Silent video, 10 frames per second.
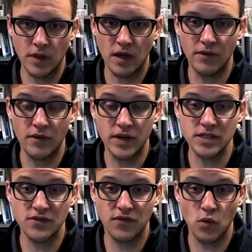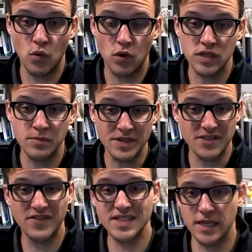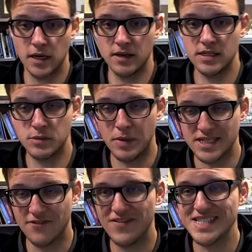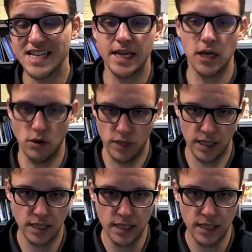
of evidence for specificity coding.